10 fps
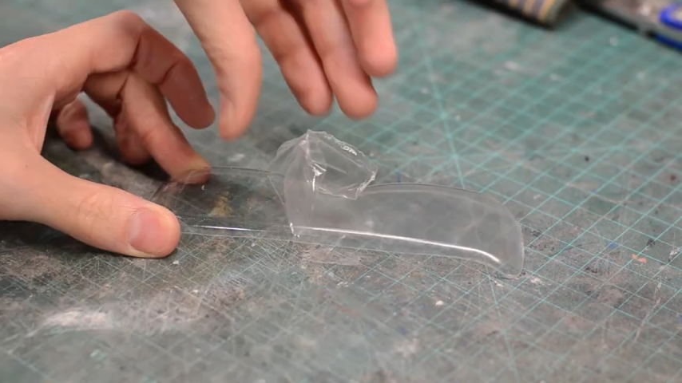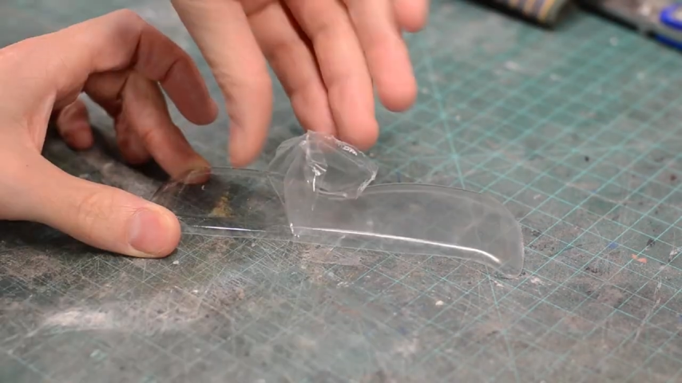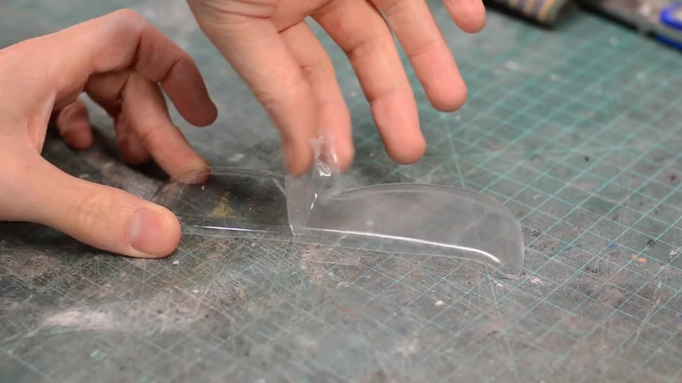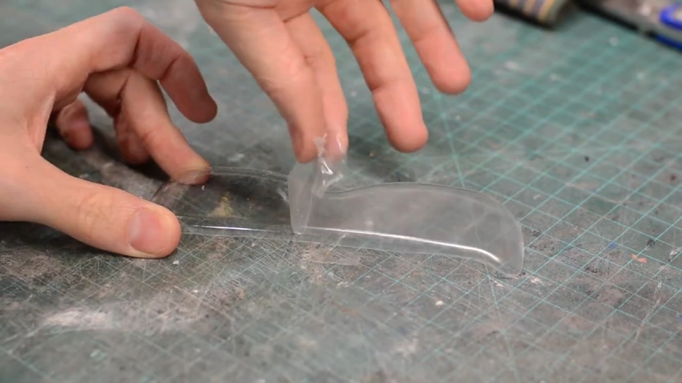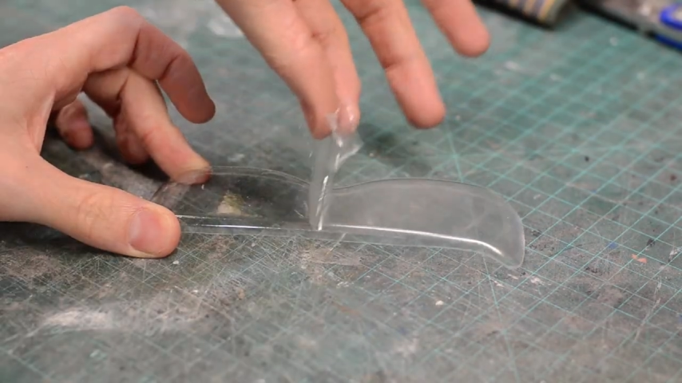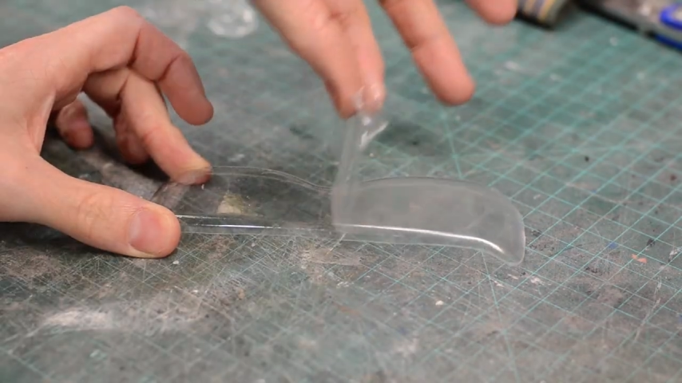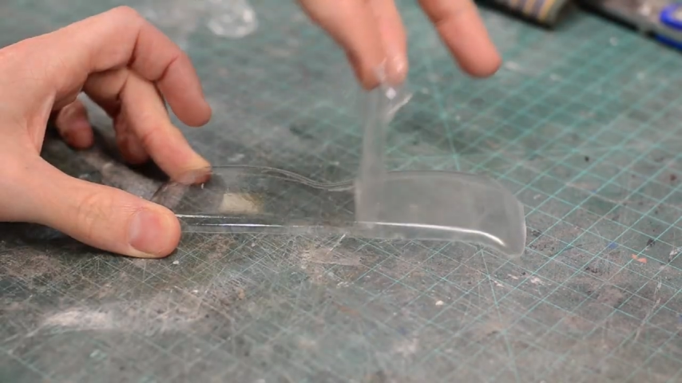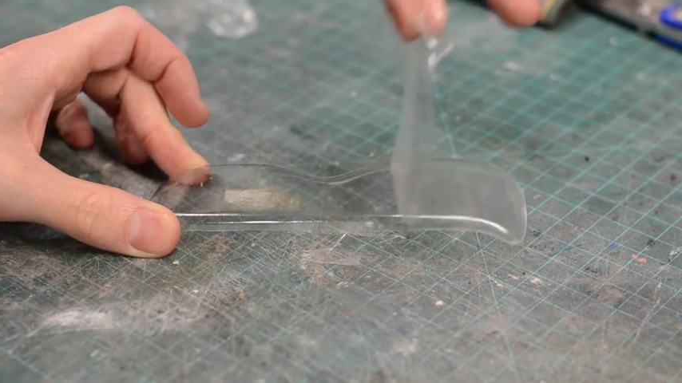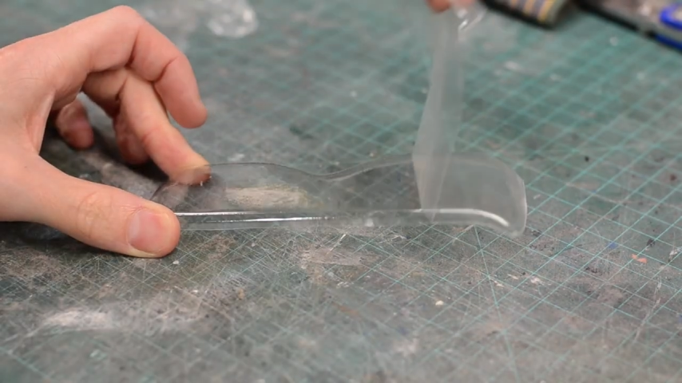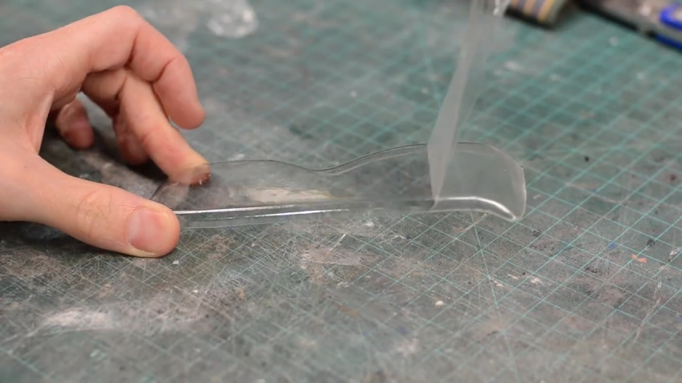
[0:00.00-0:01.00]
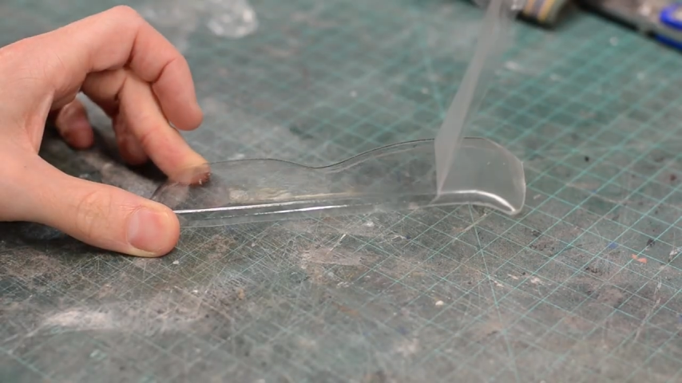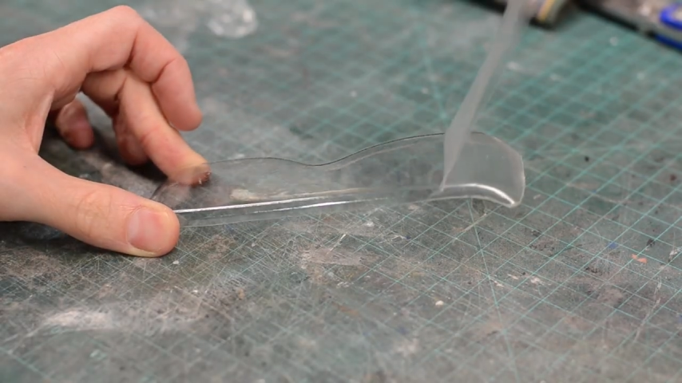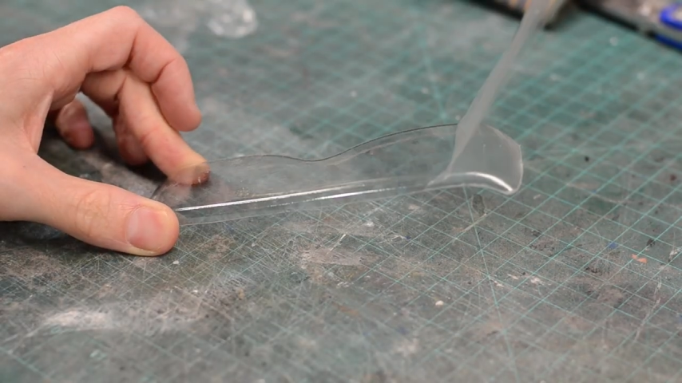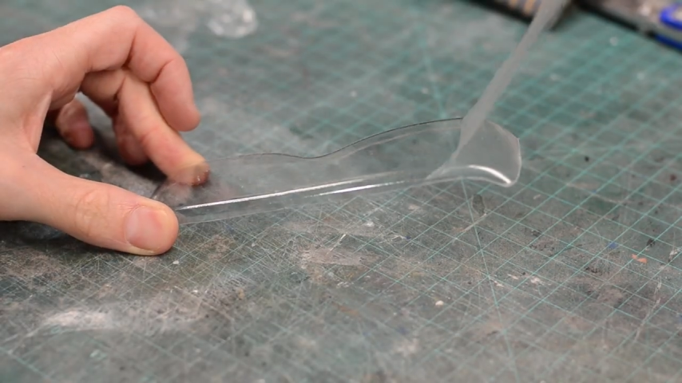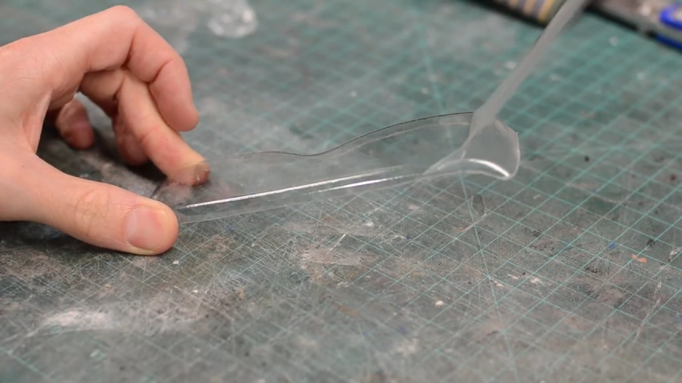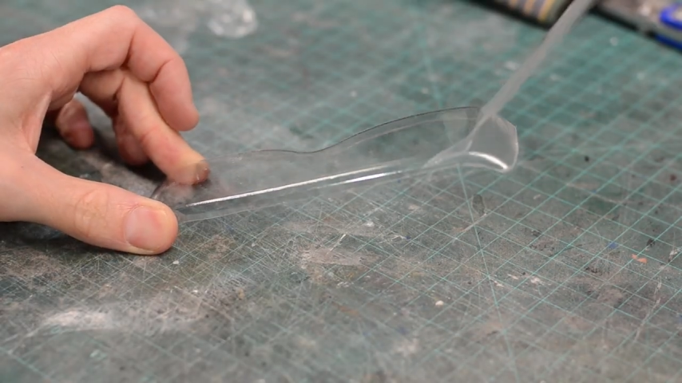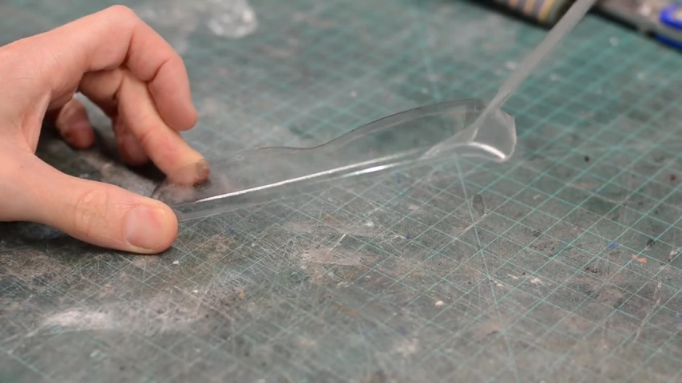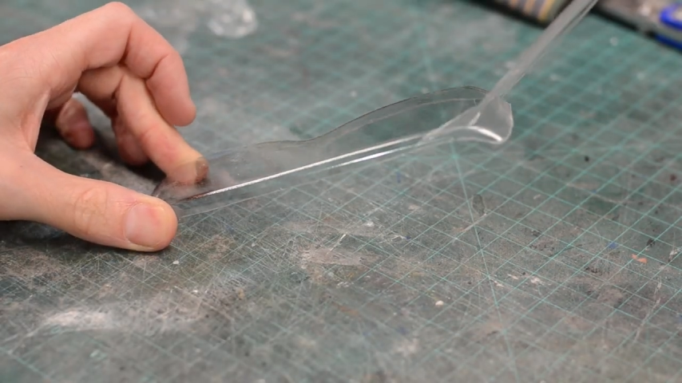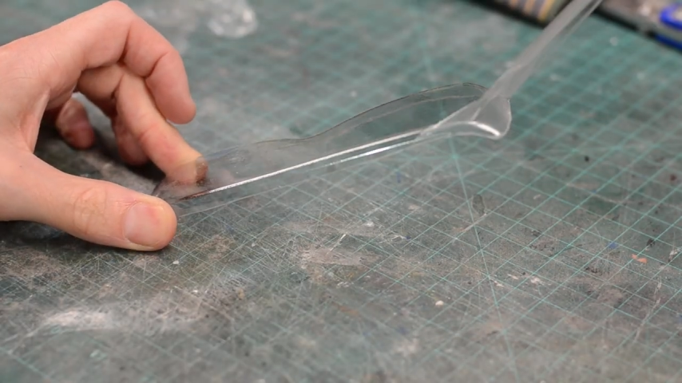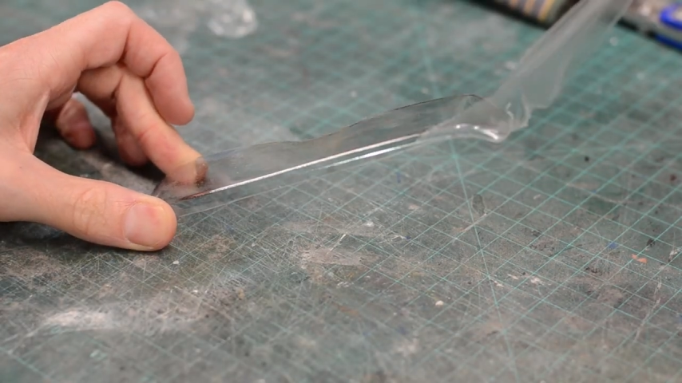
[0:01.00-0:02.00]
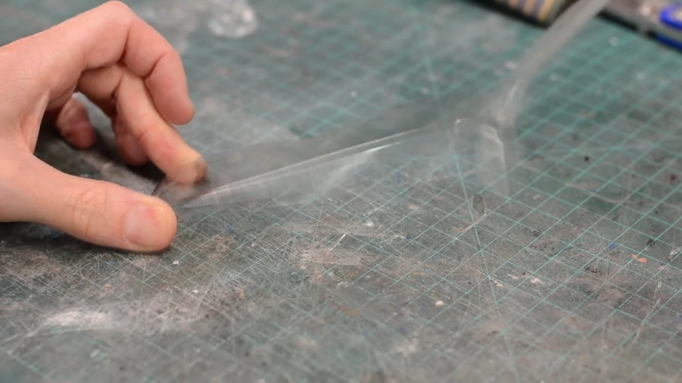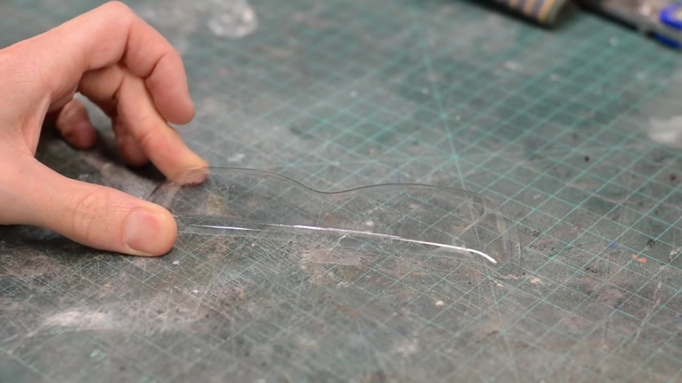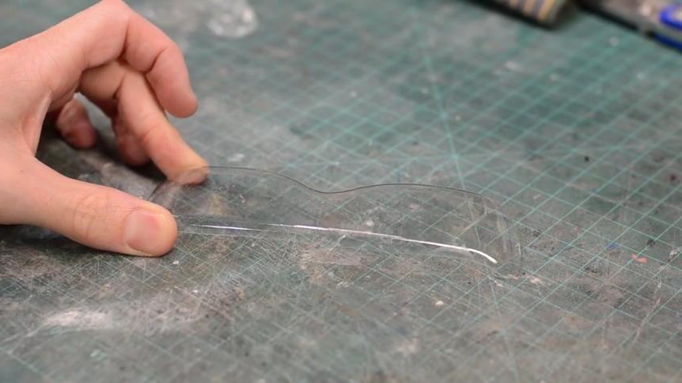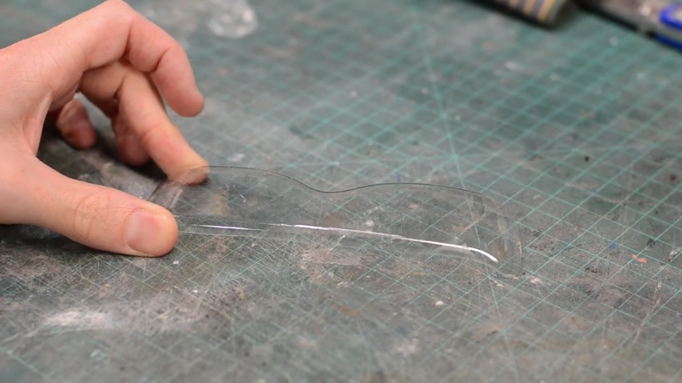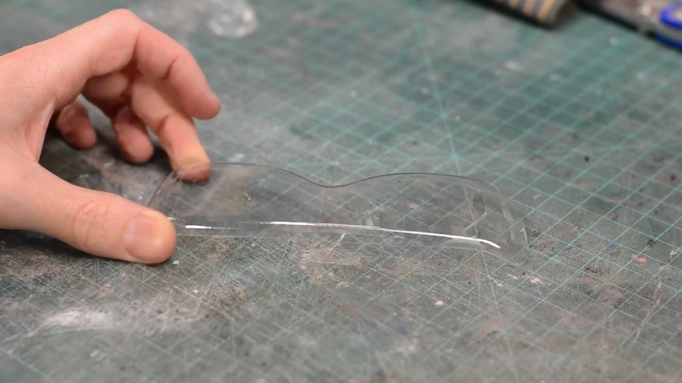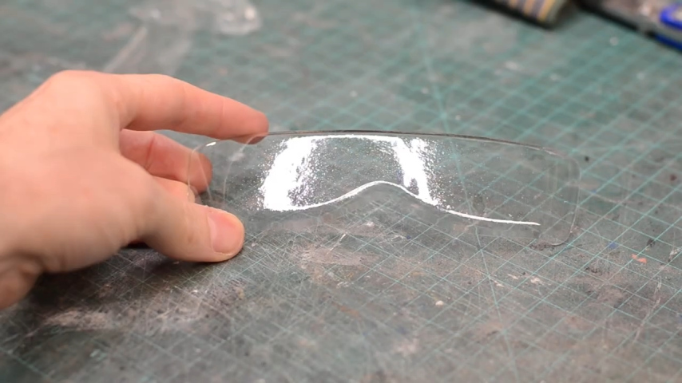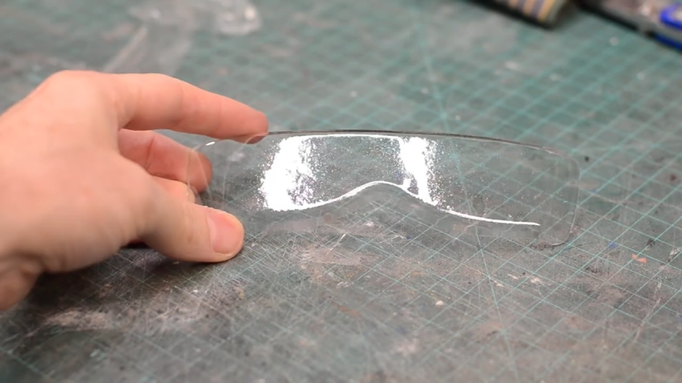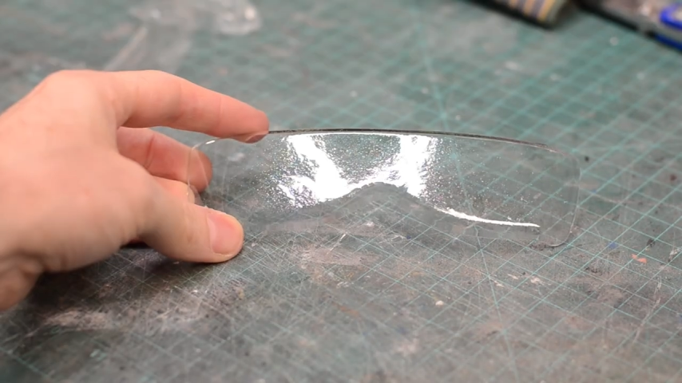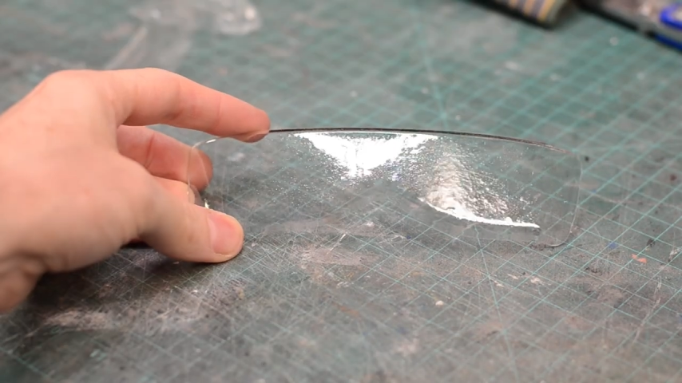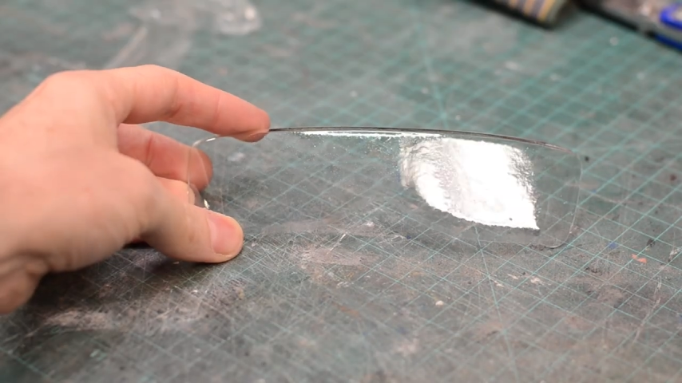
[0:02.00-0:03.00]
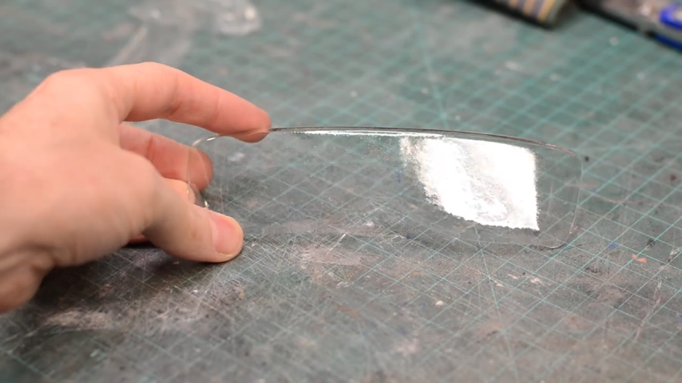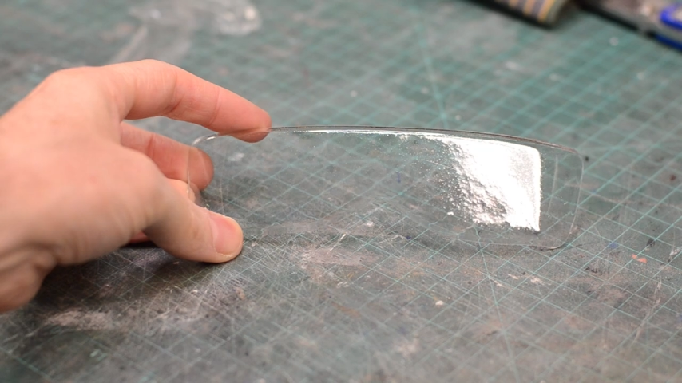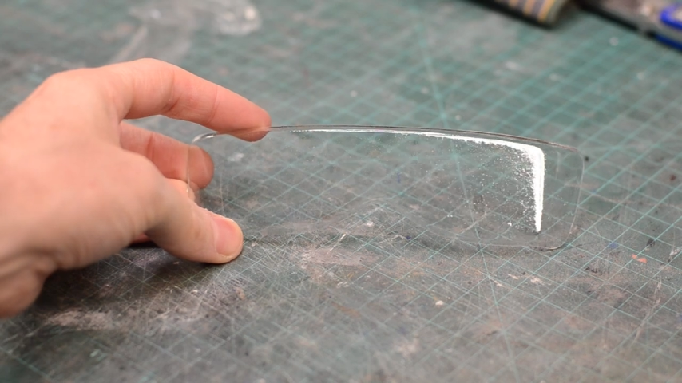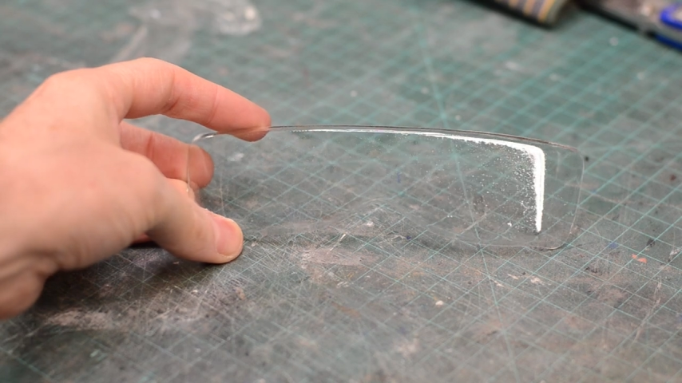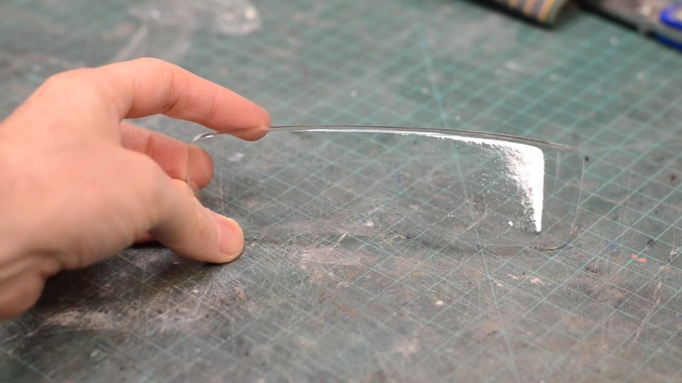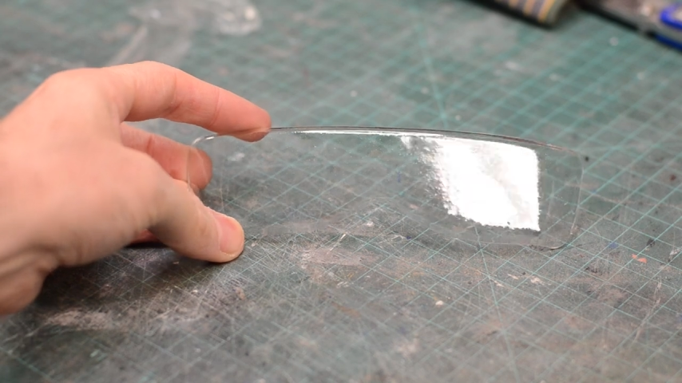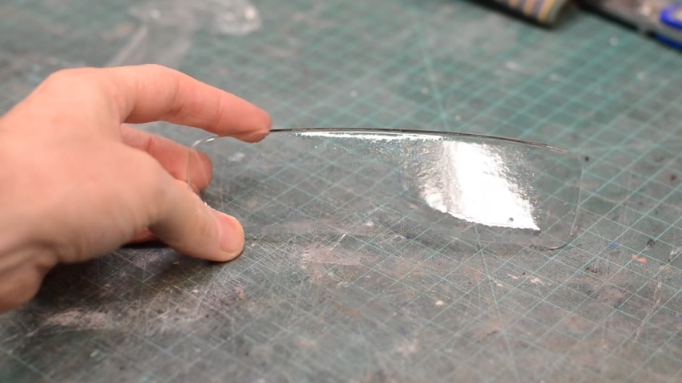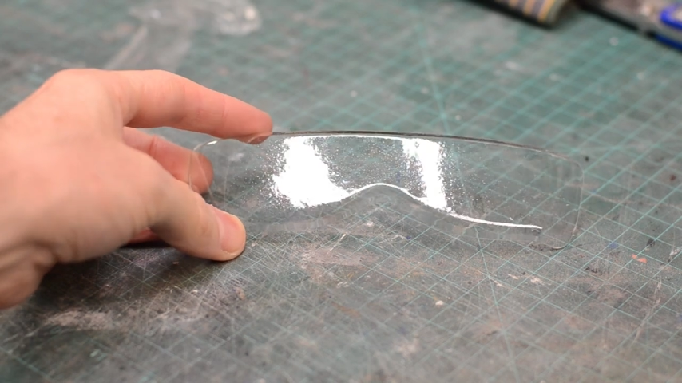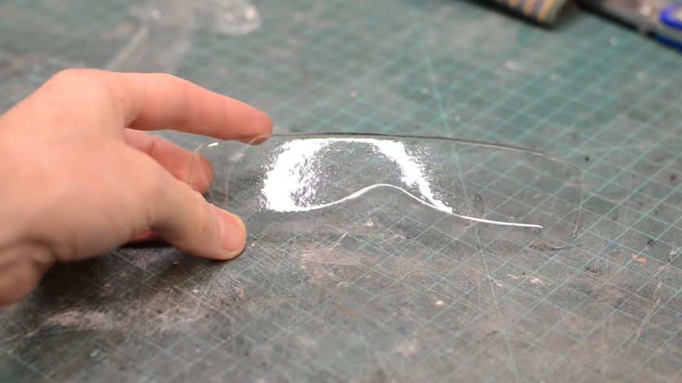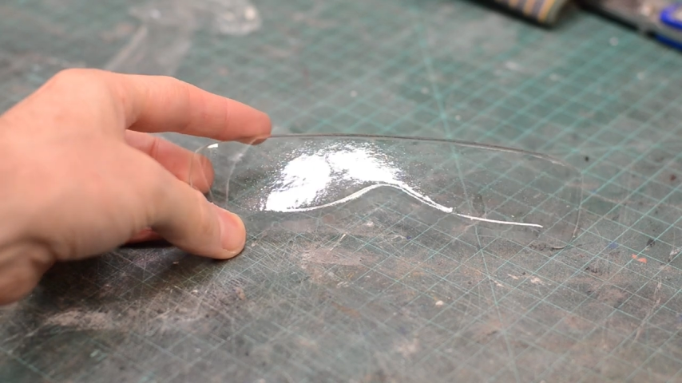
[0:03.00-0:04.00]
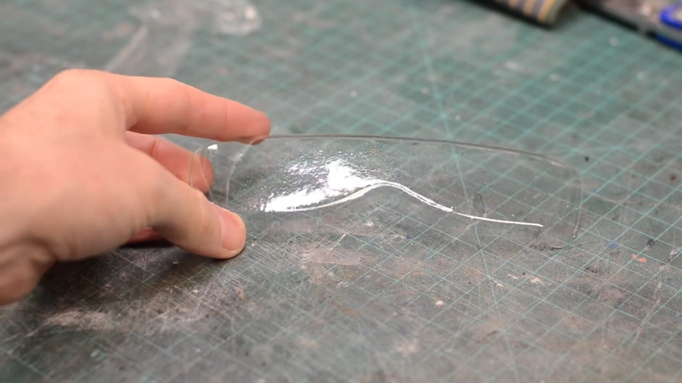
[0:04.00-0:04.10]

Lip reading: No face is visible, so there are no lips to read.